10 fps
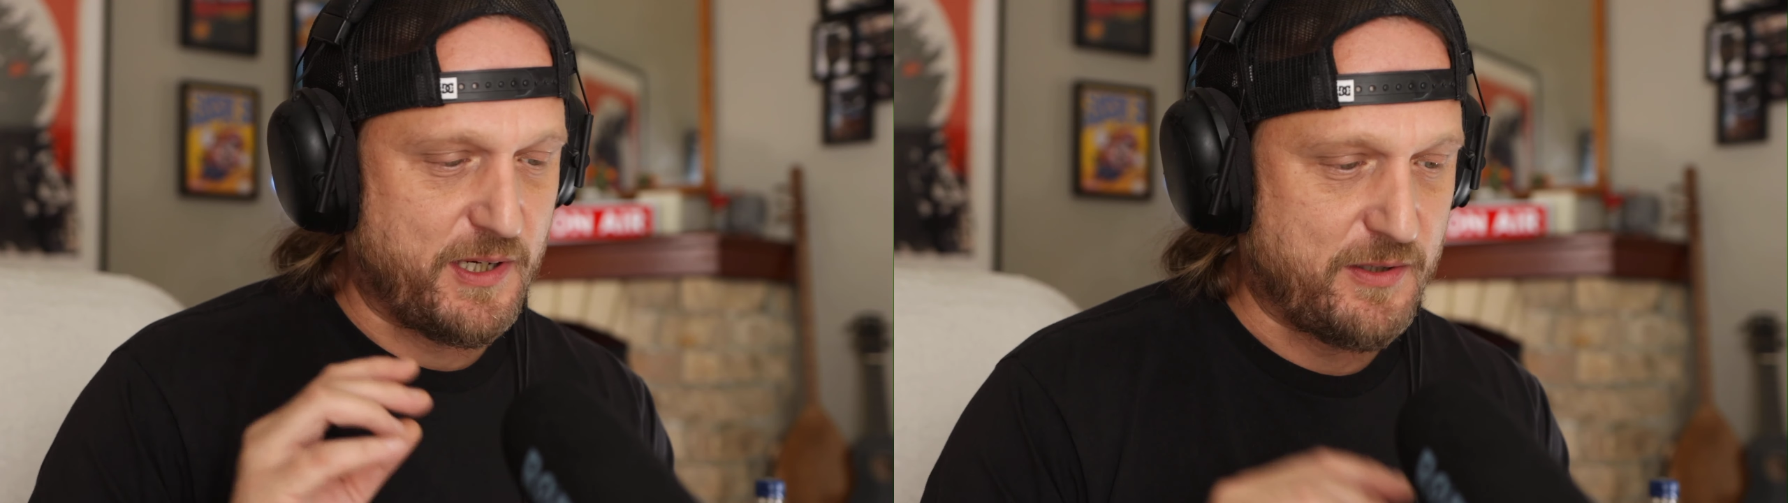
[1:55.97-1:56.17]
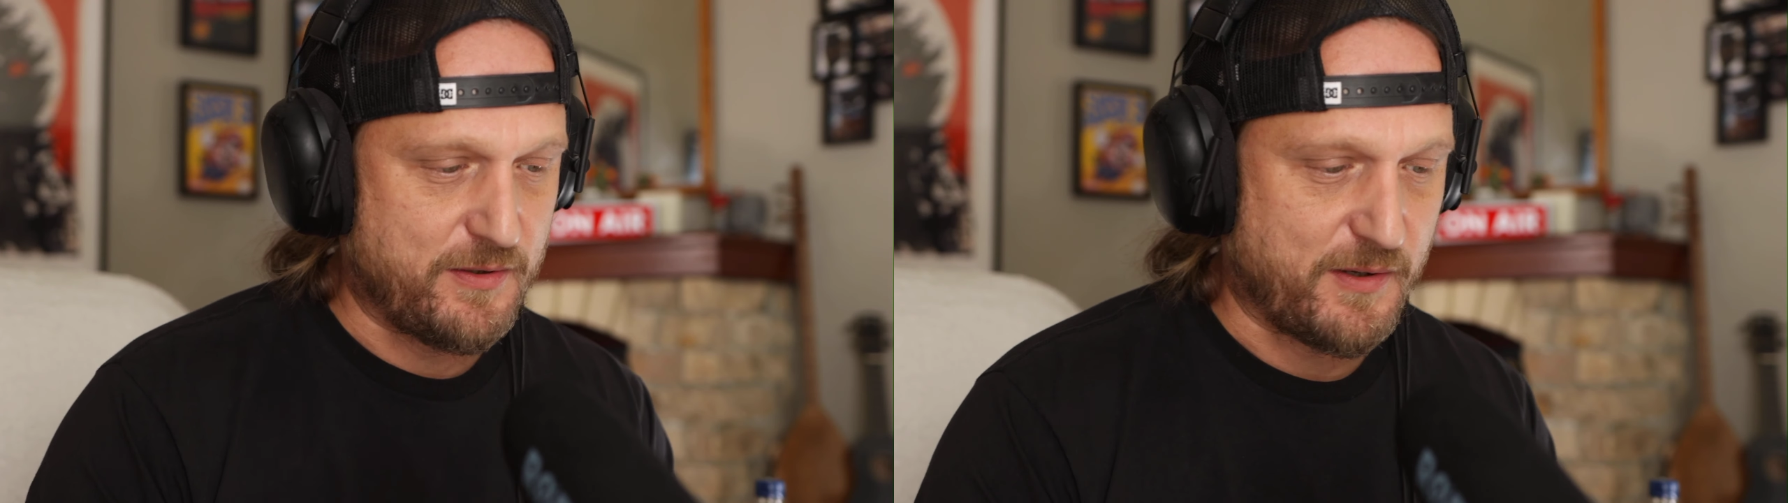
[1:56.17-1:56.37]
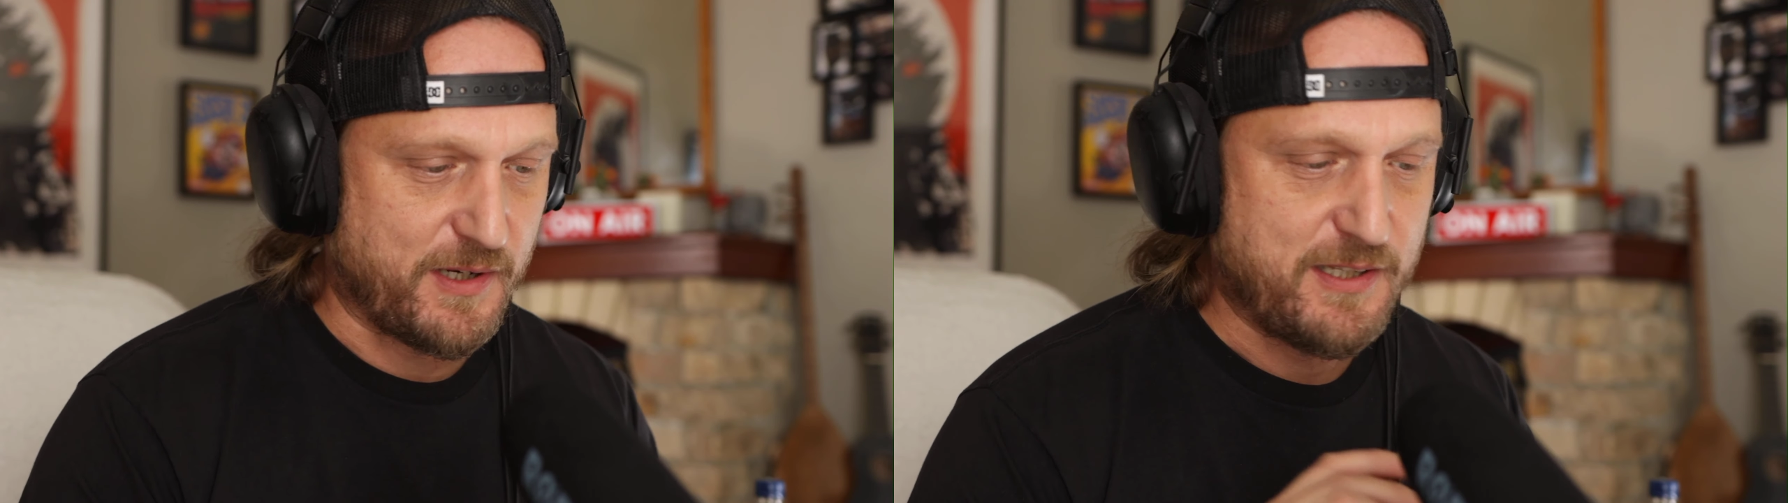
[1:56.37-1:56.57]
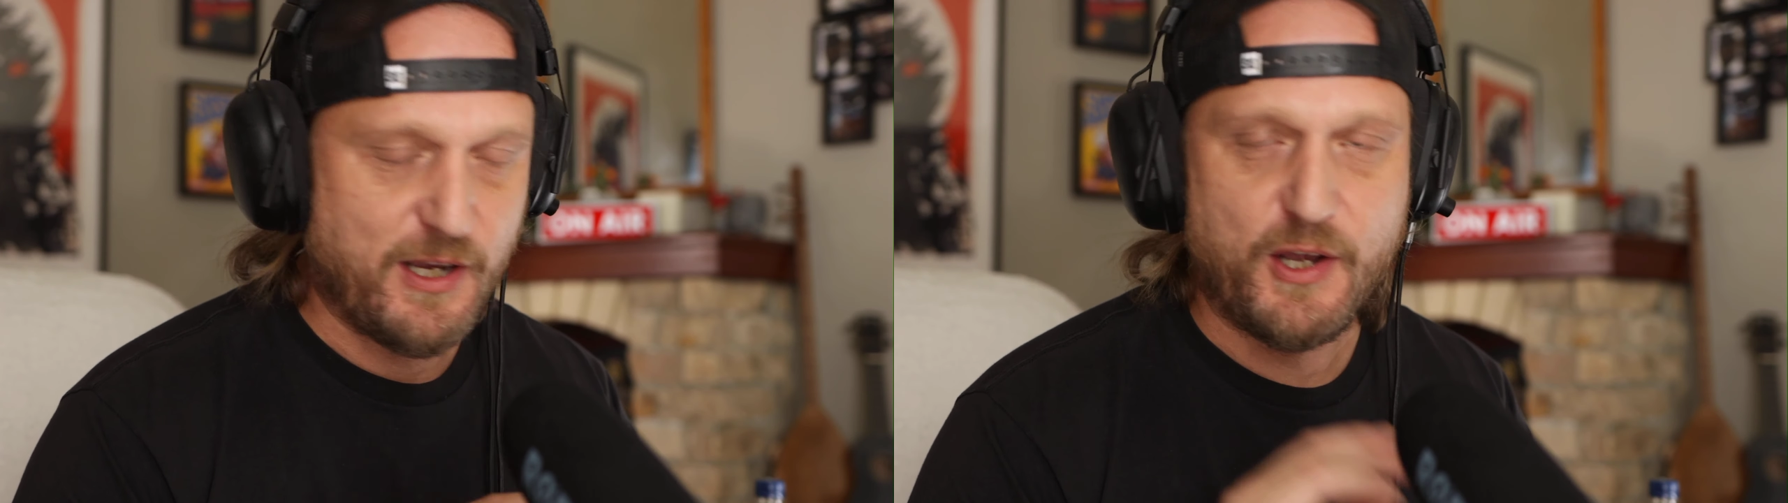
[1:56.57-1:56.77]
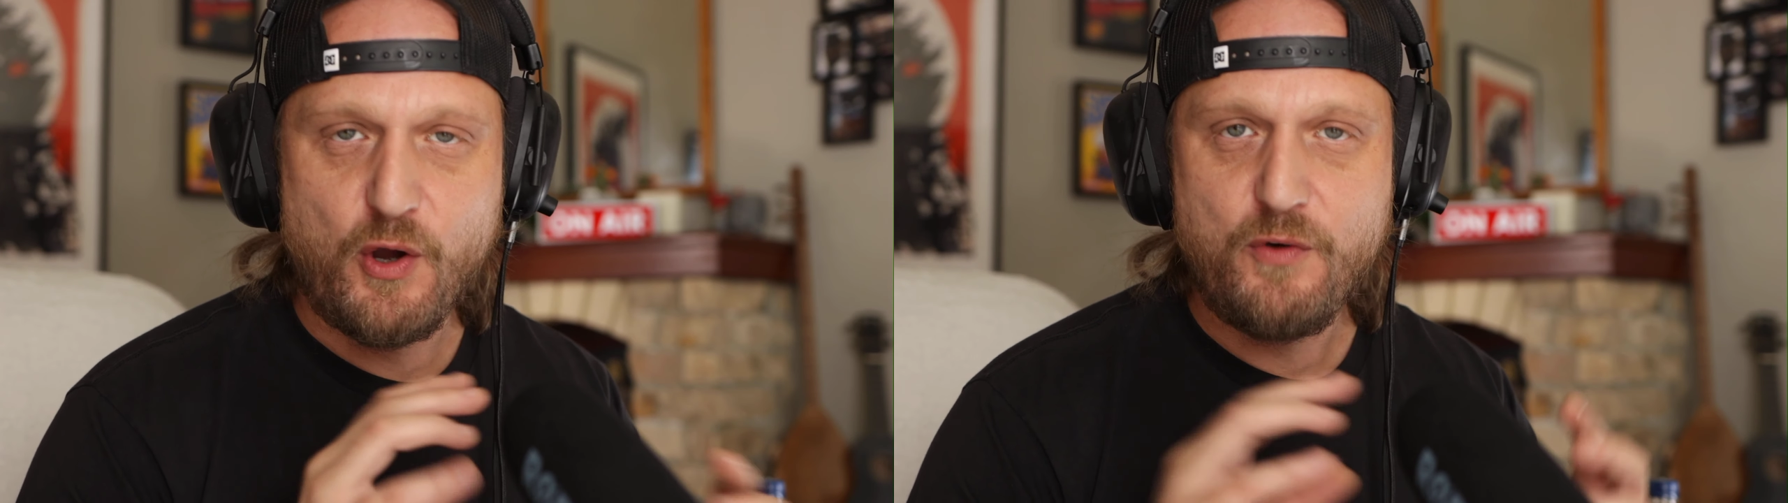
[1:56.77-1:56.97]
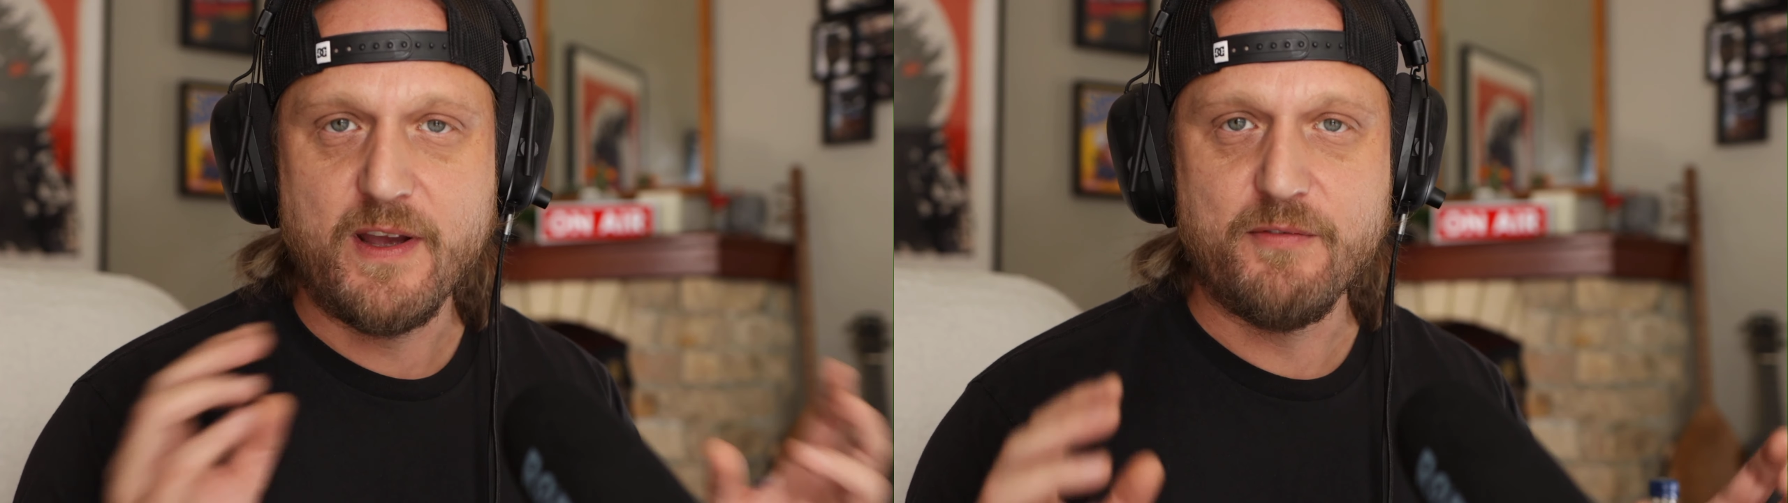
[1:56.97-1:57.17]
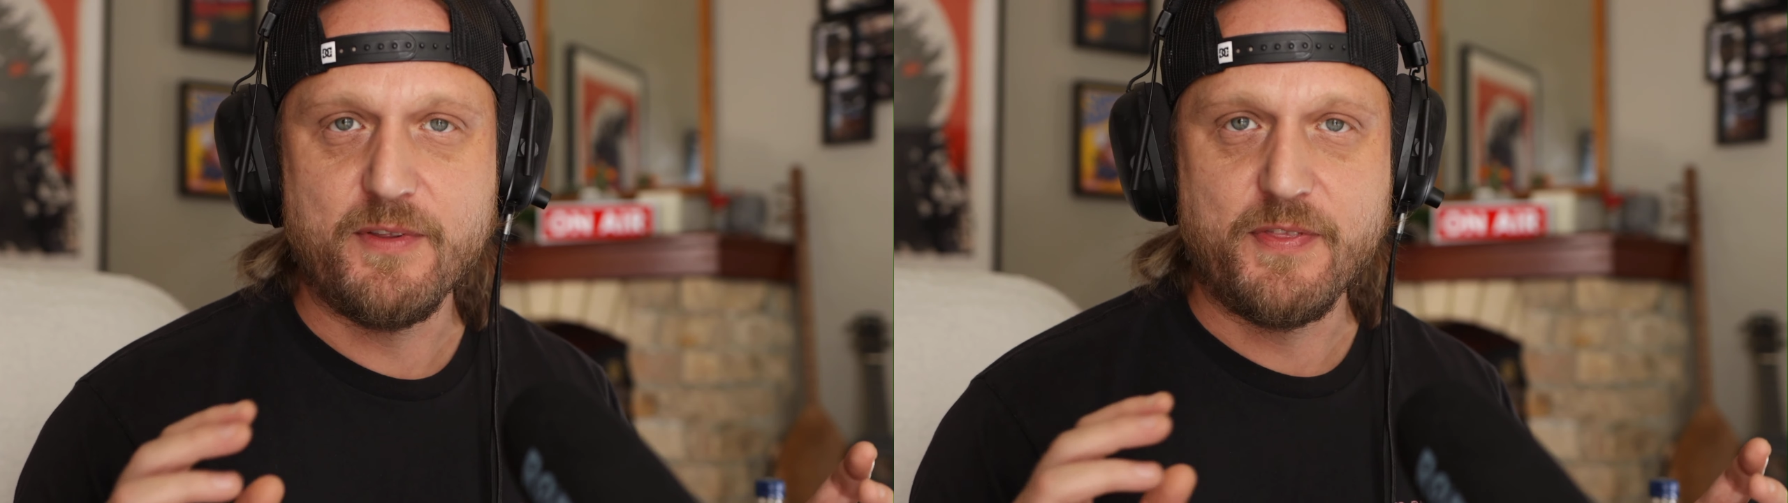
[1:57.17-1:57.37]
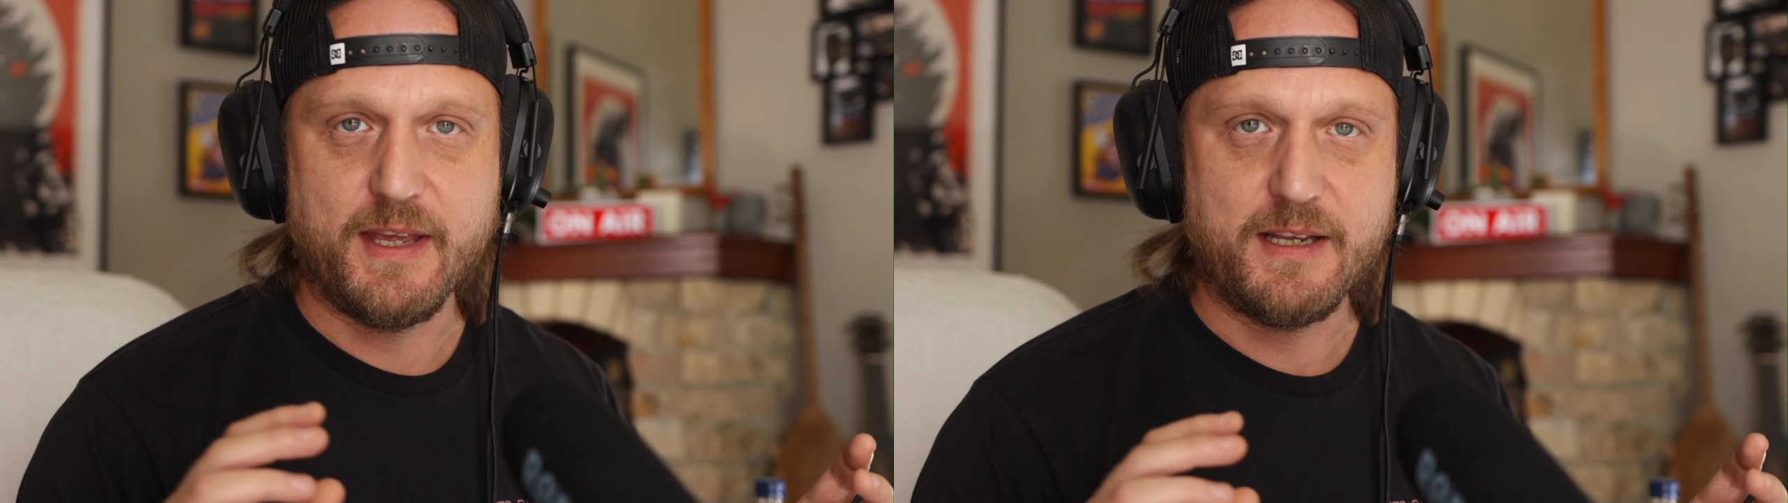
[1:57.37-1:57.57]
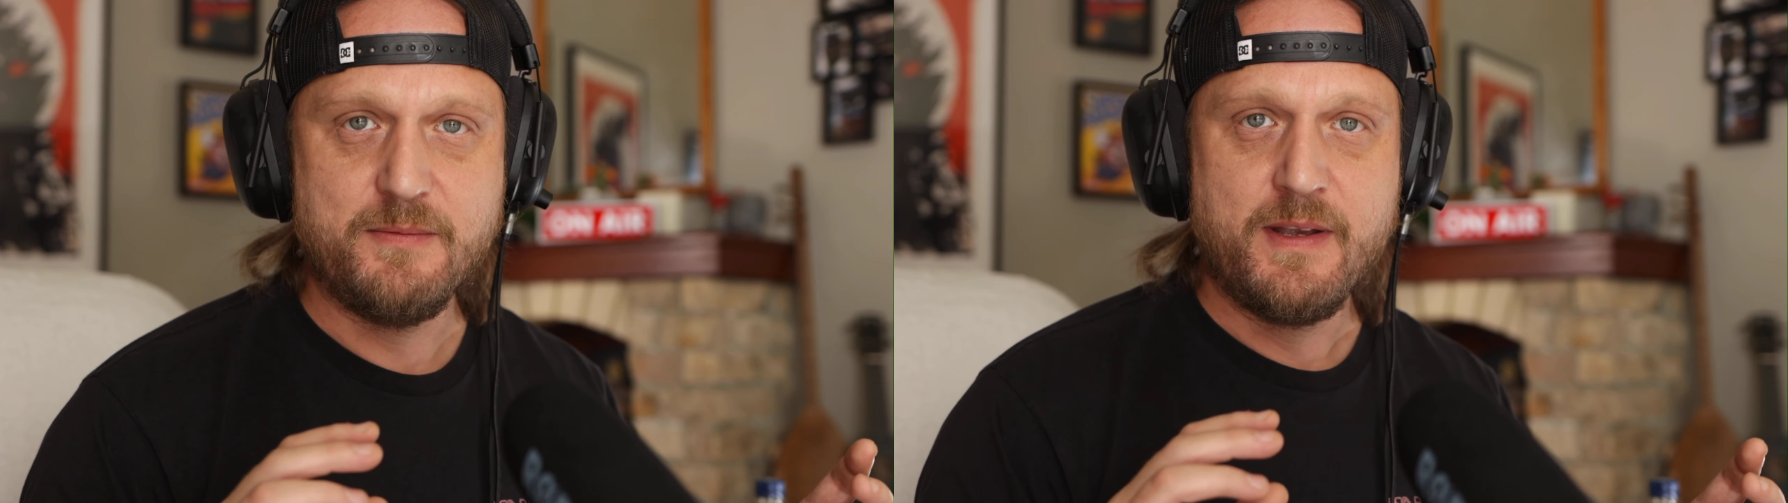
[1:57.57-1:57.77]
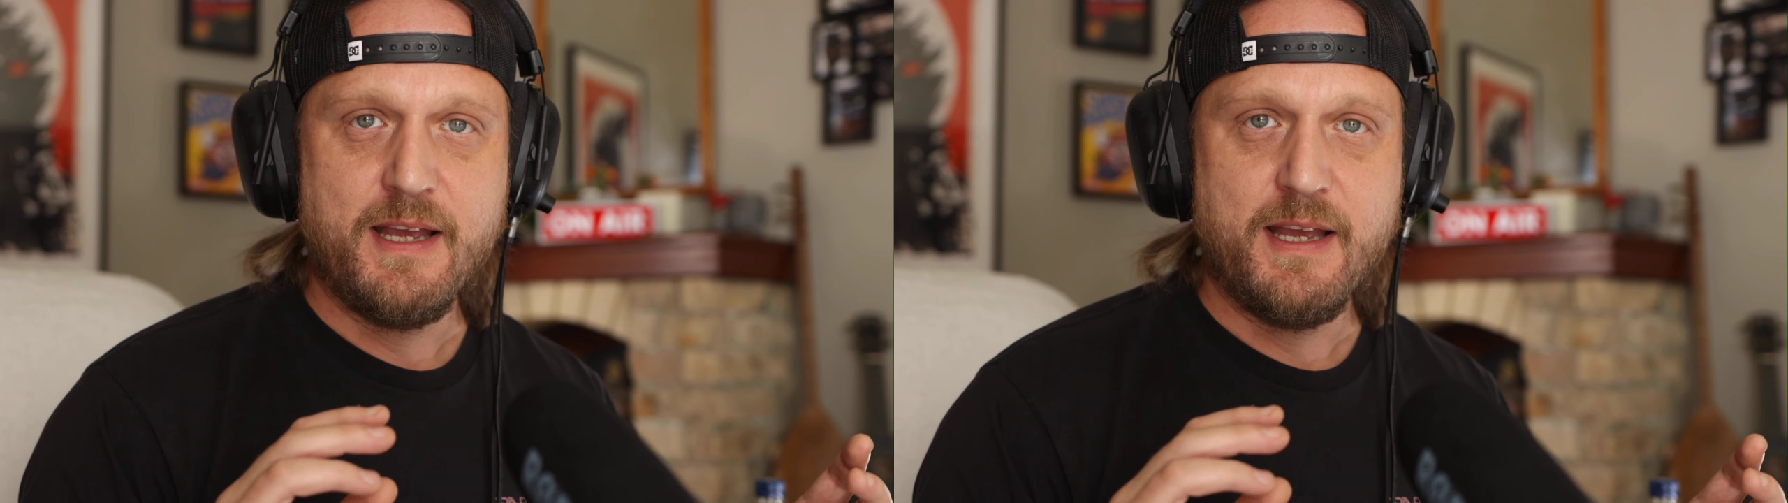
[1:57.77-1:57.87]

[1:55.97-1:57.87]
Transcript: to do is I'm going to turn off everything